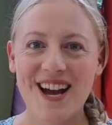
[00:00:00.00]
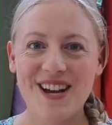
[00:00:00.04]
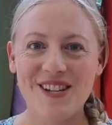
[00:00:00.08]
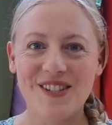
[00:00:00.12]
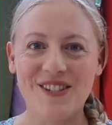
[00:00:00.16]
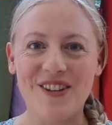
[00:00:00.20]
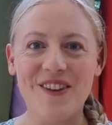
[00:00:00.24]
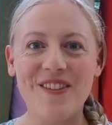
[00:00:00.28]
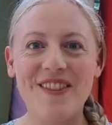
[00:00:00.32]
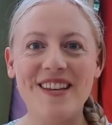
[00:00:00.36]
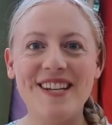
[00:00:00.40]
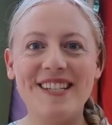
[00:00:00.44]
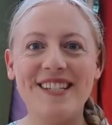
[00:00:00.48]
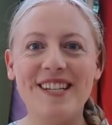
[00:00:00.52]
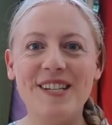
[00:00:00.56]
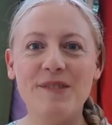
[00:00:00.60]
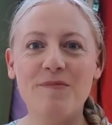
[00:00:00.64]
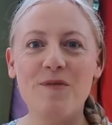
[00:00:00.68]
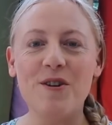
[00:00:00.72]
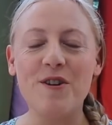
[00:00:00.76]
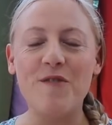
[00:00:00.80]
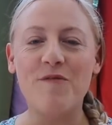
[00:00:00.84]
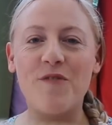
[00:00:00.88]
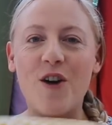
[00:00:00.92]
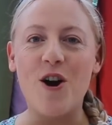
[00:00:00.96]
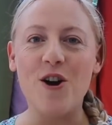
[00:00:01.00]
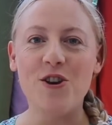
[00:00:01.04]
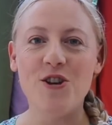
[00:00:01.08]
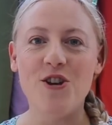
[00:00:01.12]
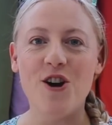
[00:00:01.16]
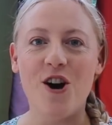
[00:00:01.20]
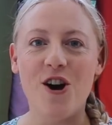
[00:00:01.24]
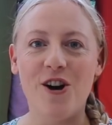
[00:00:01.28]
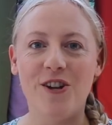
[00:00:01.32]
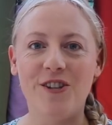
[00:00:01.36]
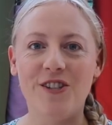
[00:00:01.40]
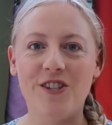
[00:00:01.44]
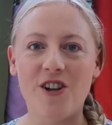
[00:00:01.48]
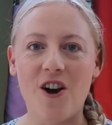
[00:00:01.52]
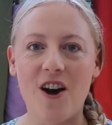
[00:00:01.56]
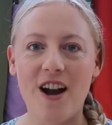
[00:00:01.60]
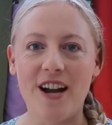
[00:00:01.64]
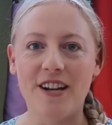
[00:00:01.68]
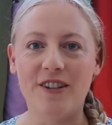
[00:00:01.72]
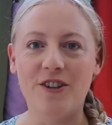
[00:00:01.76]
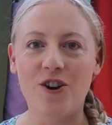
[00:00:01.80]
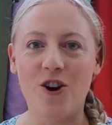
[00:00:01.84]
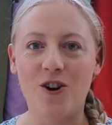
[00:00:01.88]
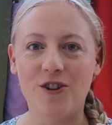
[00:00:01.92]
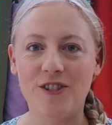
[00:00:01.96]
So this is one of our yarn
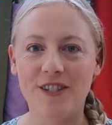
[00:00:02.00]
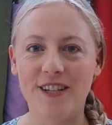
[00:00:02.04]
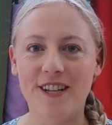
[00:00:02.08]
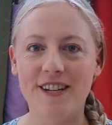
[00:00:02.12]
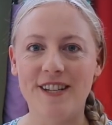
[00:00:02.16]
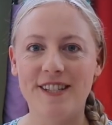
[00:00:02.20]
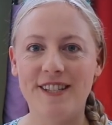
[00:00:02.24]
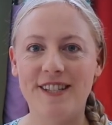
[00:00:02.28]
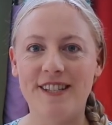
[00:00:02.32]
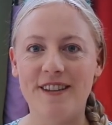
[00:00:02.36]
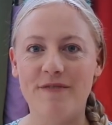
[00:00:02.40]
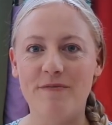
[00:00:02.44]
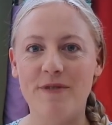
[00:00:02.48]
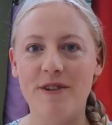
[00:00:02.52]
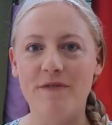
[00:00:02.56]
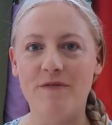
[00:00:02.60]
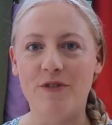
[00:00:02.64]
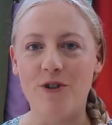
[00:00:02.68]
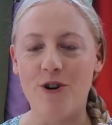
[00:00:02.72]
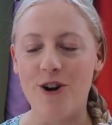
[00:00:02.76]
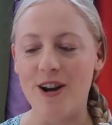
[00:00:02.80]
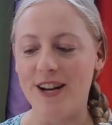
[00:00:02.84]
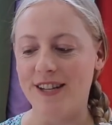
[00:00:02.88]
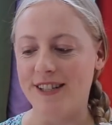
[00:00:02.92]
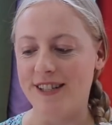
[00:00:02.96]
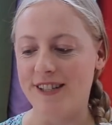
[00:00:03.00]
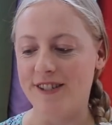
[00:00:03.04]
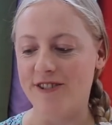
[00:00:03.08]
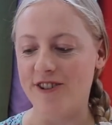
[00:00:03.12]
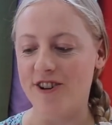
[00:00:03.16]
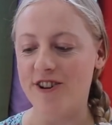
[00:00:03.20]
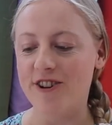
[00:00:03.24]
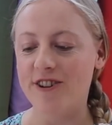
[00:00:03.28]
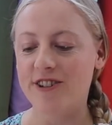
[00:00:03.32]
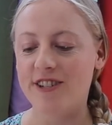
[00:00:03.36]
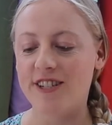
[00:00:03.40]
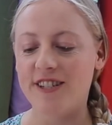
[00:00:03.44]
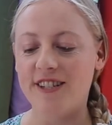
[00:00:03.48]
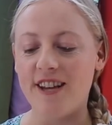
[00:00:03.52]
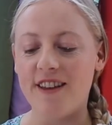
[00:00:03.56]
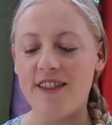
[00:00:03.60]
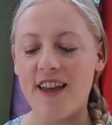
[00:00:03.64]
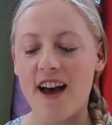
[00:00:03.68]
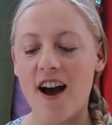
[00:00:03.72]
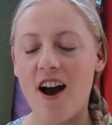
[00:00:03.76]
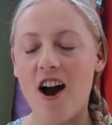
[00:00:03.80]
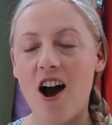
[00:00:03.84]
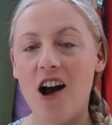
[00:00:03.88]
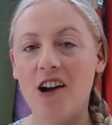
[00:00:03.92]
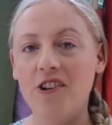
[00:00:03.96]
dyed cottons that we've got in stock. So
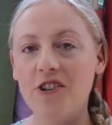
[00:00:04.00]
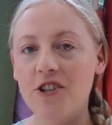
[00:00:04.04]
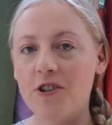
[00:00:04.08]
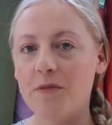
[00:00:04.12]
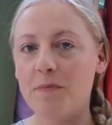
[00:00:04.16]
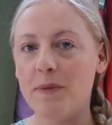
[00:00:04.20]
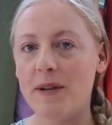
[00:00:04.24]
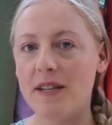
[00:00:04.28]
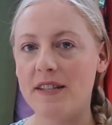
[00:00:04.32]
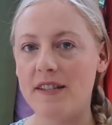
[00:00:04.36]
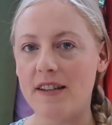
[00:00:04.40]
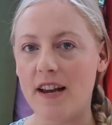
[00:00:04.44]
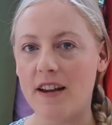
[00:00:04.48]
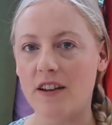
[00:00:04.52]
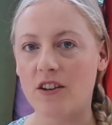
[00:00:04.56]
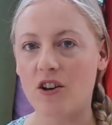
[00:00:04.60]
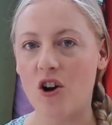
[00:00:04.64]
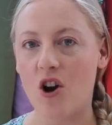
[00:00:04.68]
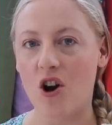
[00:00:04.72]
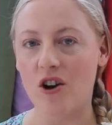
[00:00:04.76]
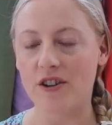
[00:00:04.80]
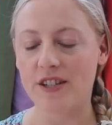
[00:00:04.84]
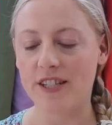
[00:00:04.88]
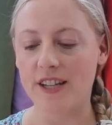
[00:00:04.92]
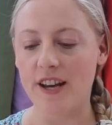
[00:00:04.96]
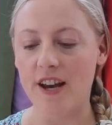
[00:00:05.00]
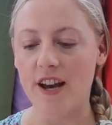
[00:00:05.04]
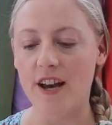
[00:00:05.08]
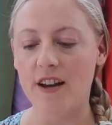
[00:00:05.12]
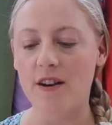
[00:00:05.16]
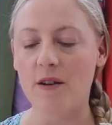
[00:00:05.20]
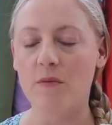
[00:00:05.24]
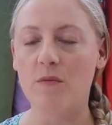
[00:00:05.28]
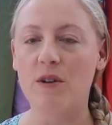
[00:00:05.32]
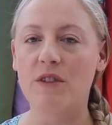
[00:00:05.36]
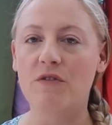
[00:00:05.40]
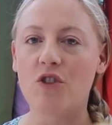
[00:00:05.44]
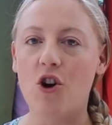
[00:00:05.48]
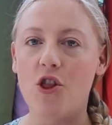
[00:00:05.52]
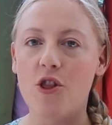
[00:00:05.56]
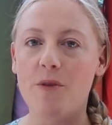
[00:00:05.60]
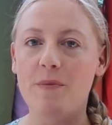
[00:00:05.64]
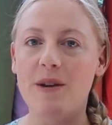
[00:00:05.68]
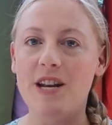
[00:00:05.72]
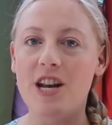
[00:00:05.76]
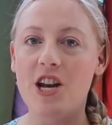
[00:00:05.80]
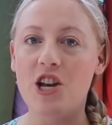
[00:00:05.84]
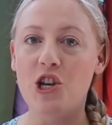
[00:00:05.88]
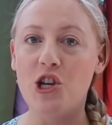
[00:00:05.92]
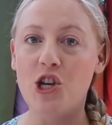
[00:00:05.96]
they're 100% cotton, and we've got them
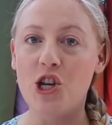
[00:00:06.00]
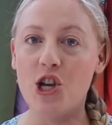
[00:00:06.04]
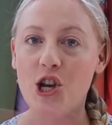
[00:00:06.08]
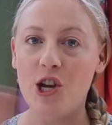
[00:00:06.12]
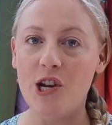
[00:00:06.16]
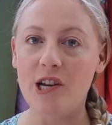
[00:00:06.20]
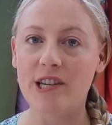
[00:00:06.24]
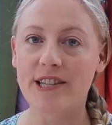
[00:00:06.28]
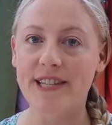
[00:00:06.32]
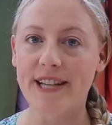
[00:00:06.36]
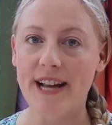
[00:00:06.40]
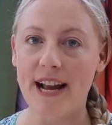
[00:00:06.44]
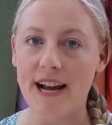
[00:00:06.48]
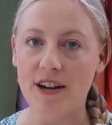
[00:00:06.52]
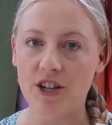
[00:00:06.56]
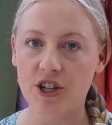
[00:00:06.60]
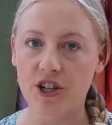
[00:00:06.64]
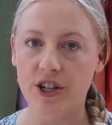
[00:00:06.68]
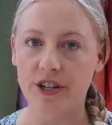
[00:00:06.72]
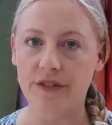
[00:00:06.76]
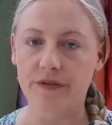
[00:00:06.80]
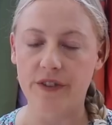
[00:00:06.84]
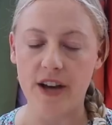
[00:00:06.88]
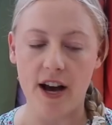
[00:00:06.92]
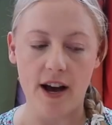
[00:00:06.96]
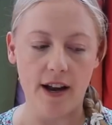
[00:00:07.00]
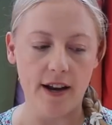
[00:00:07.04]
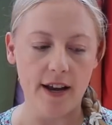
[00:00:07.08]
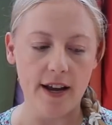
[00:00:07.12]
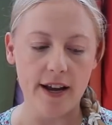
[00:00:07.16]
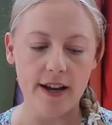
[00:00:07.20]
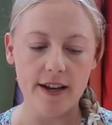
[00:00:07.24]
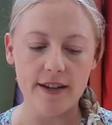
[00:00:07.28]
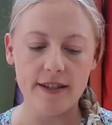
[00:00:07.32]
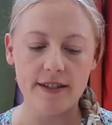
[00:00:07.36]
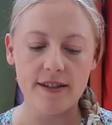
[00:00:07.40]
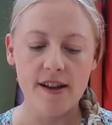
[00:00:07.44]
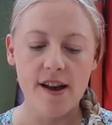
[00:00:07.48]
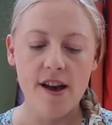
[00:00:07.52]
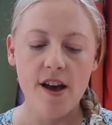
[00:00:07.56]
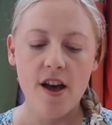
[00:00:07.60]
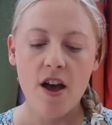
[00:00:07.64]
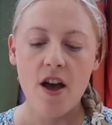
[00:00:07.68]
in a huge selection of colours.